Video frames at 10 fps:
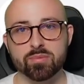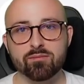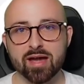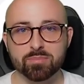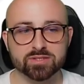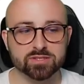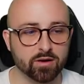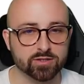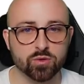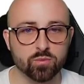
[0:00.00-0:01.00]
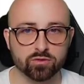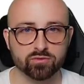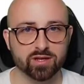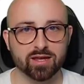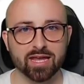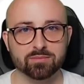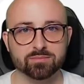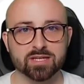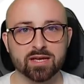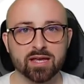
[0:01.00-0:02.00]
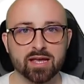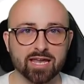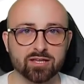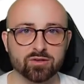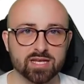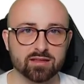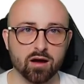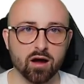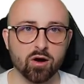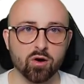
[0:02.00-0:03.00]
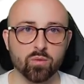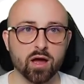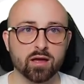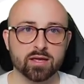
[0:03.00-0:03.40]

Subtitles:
But if it happens over like 2 or 3 games and you see that, oh,